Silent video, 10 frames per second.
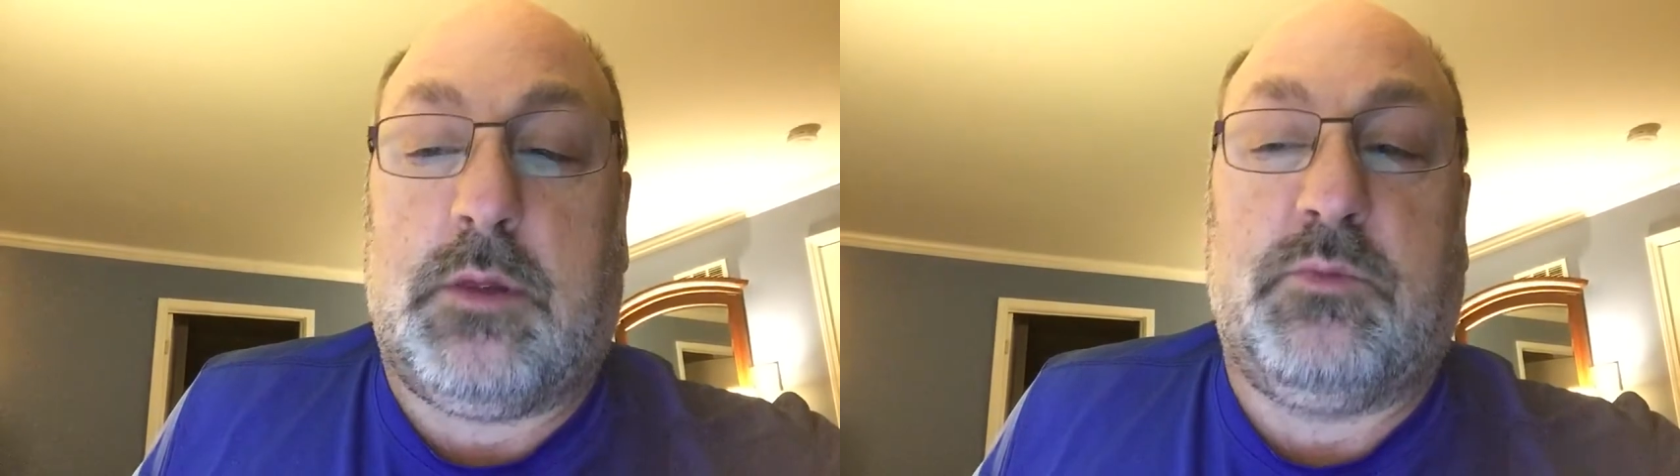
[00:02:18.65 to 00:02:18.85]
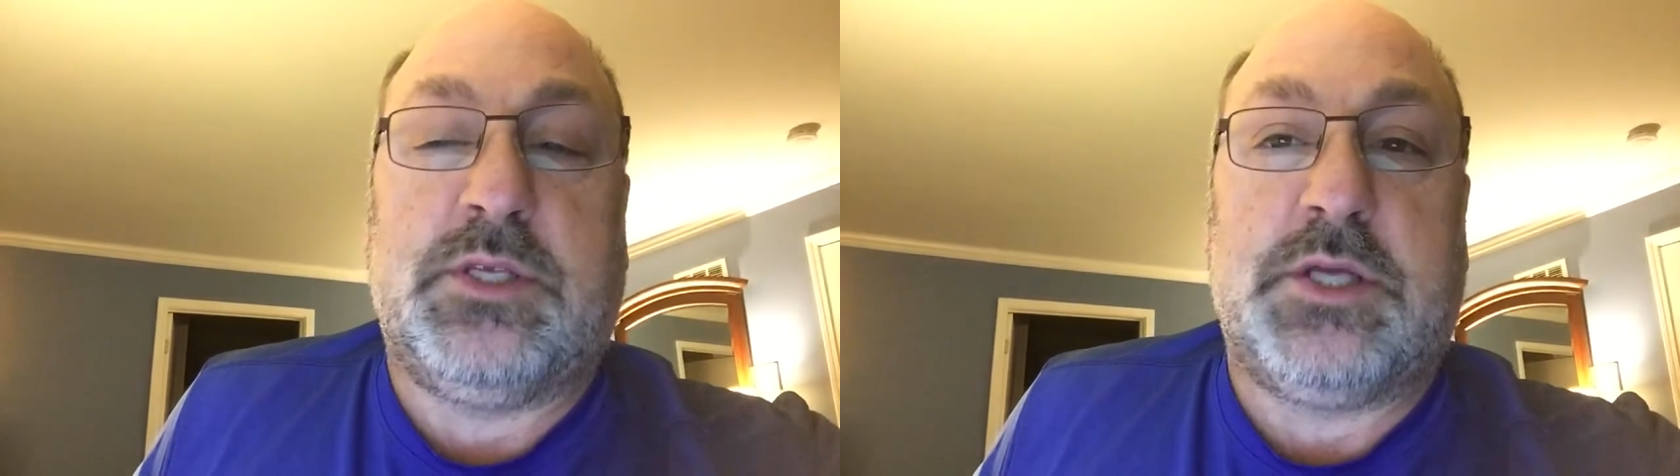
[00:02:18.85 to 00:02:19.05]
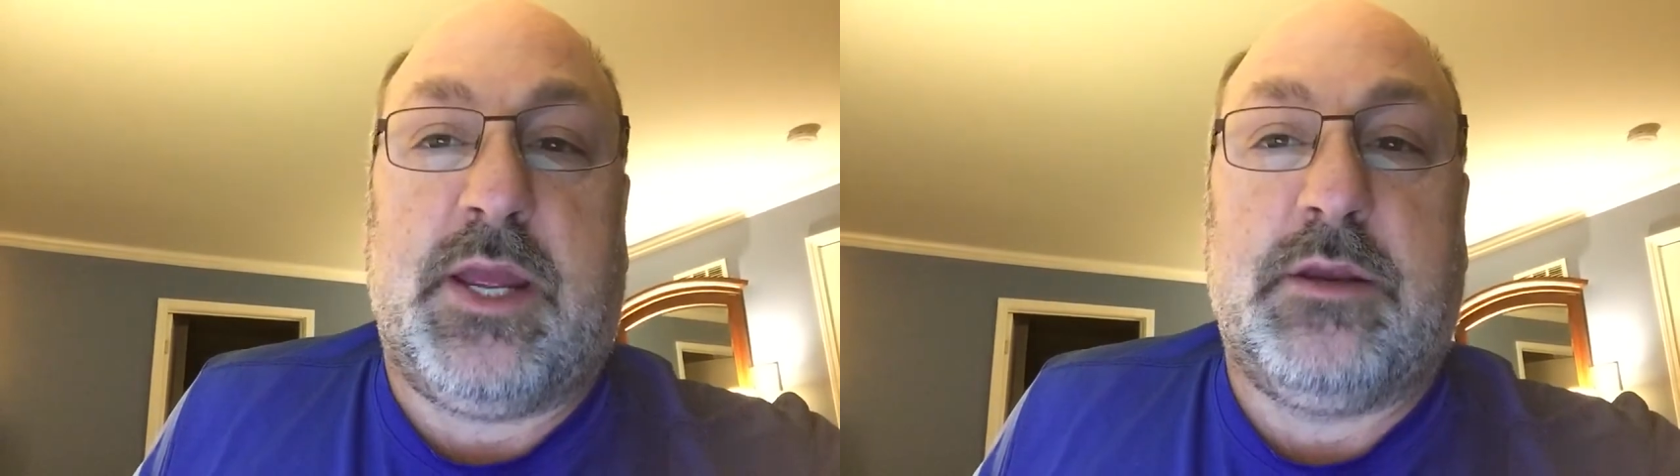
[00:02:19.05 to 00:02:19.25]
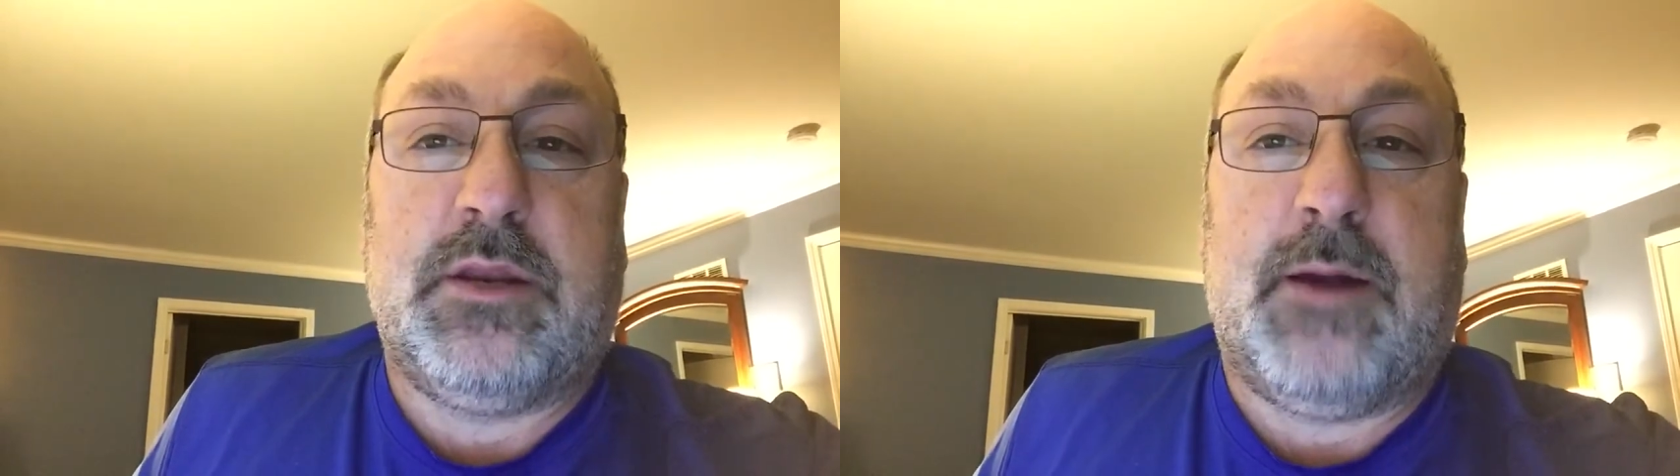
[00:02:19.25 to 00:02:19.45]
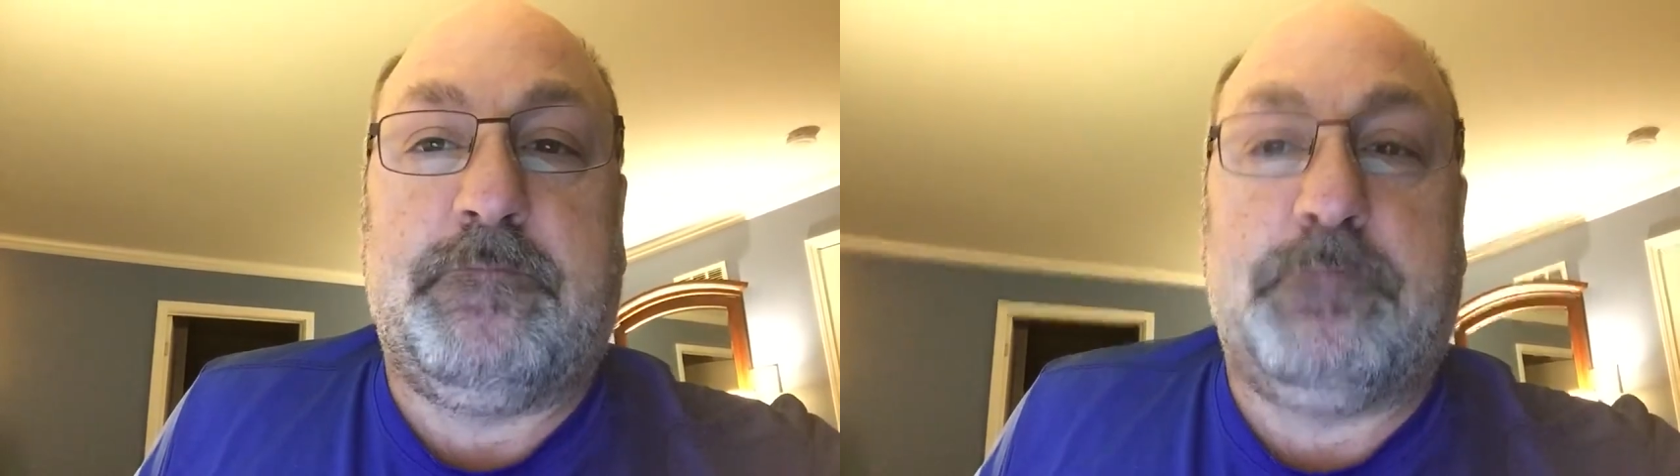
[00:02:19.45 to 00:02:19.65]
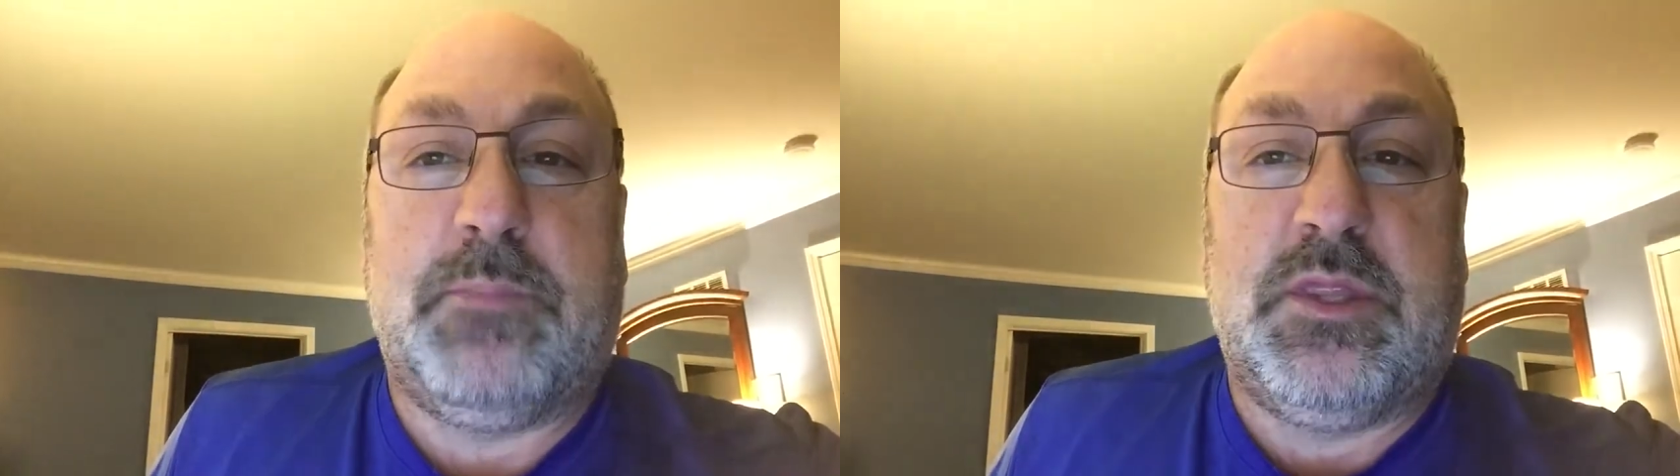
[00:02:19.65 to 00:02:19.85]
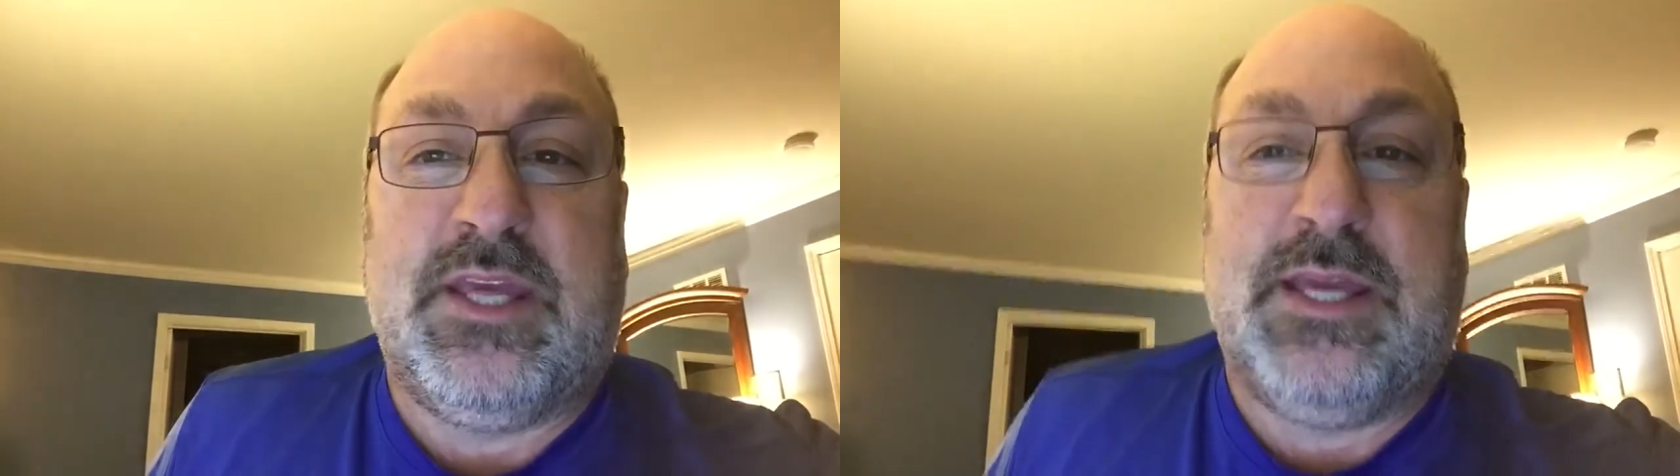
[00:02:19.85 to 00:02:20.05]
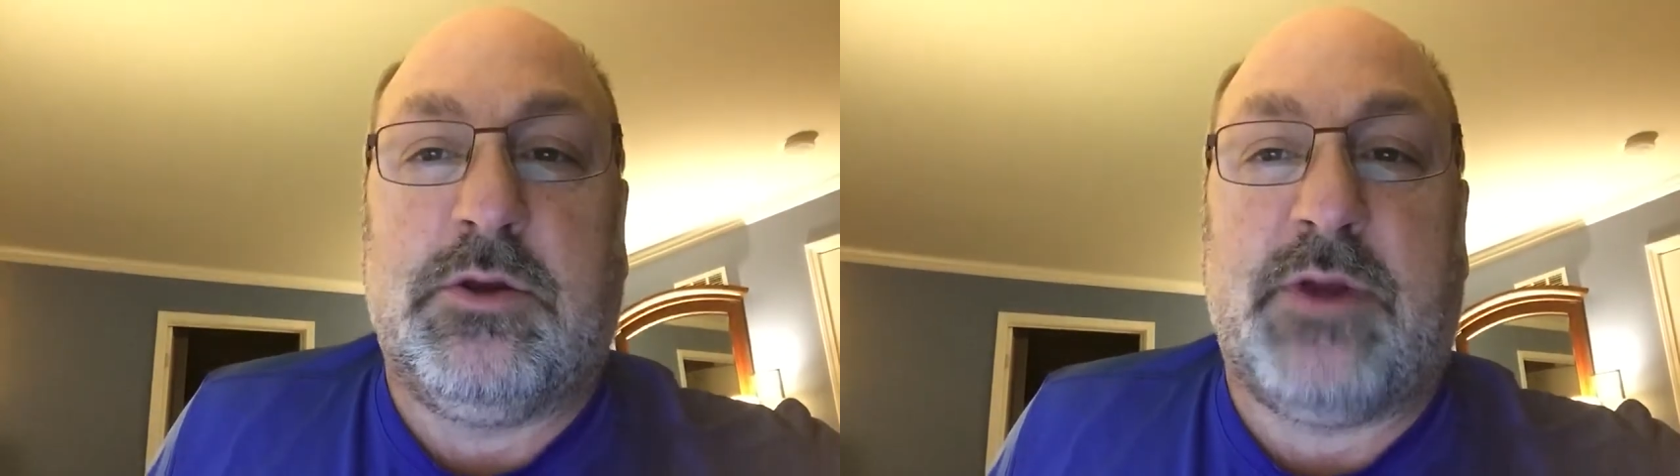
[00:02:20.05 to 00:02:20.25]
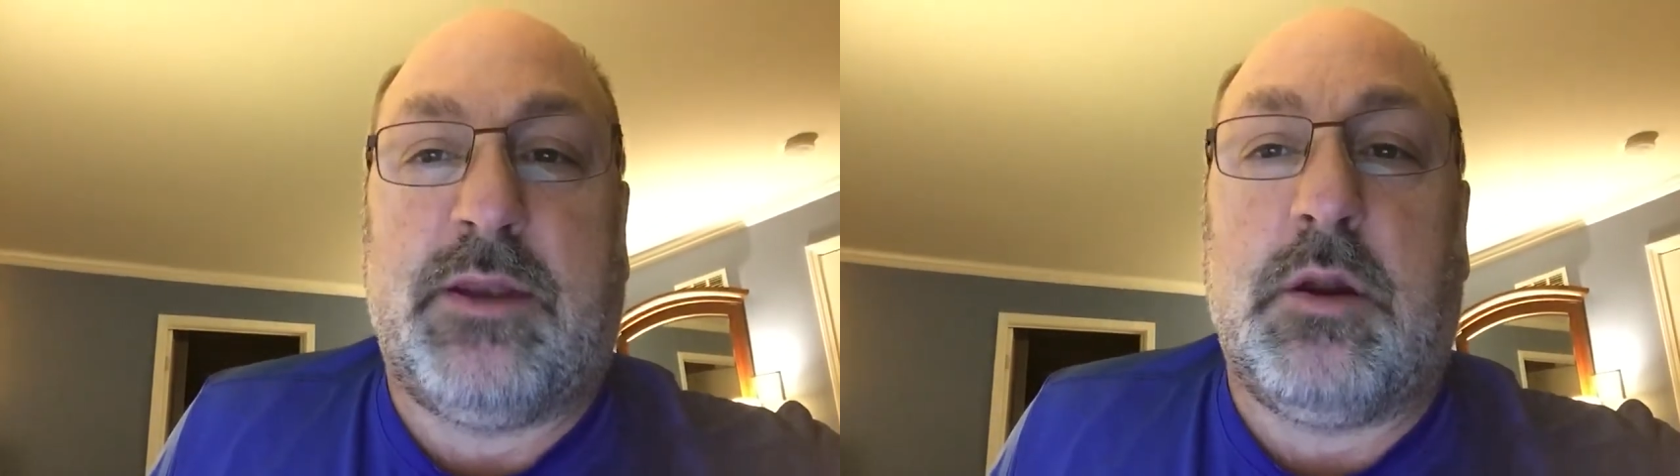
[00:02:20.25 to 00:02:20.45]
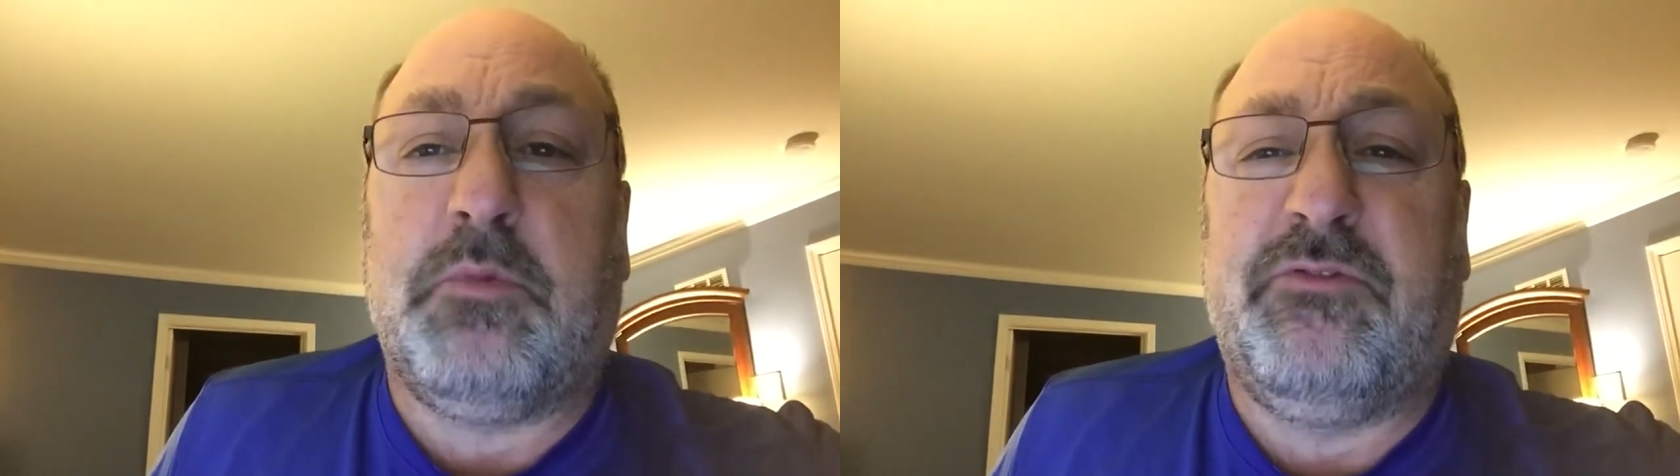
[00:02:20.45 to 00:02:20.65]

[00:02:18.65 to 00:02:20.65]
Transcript: which ended up the year at number